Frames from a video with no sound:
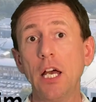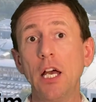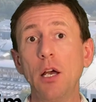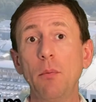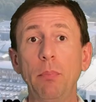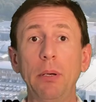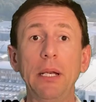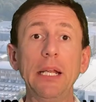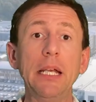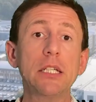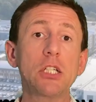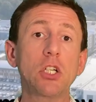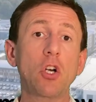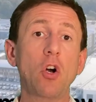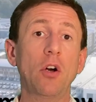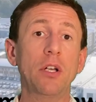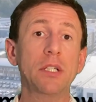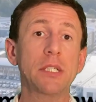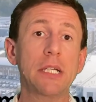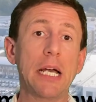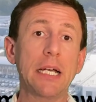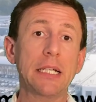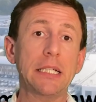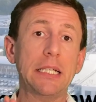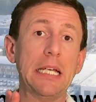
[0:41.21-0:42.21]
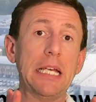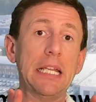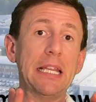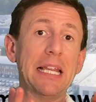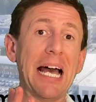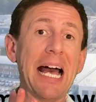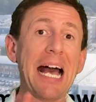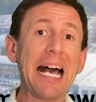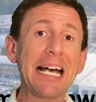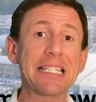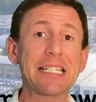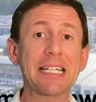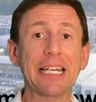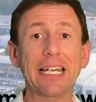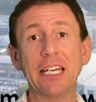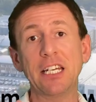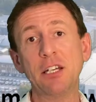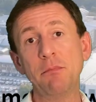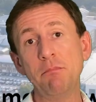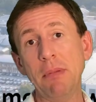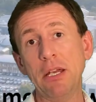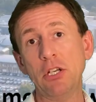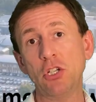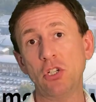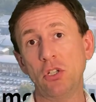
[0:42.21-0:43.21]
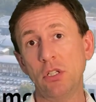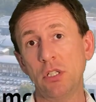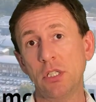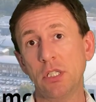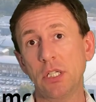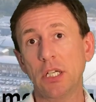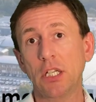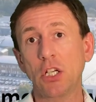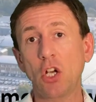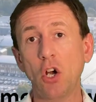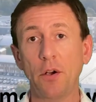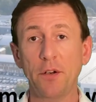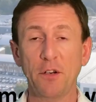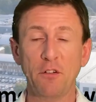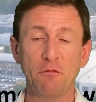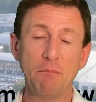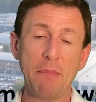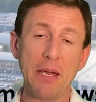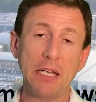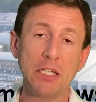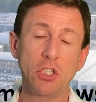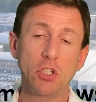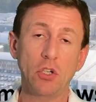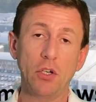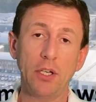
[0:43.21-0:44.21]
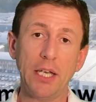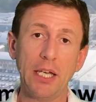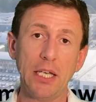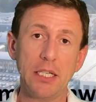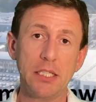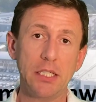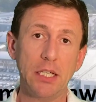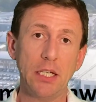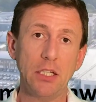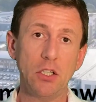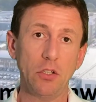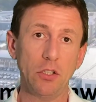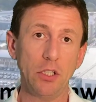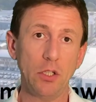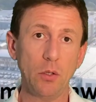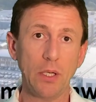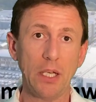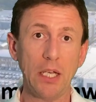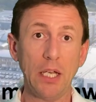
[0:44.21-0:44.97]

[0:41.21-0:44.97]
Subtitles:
please contact either askadmissions@cardiffmet.ac.uk